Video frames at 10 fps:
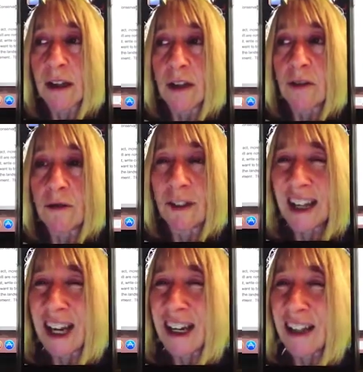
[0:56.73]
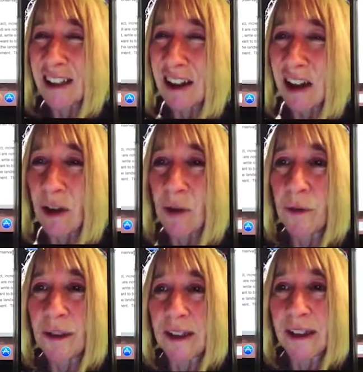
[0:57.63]
Your day is not
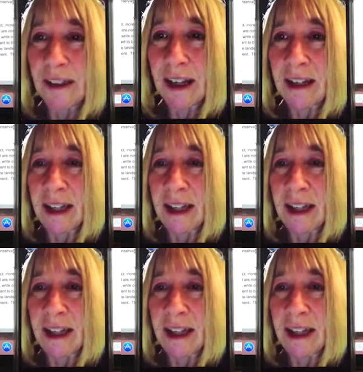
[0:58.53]
always set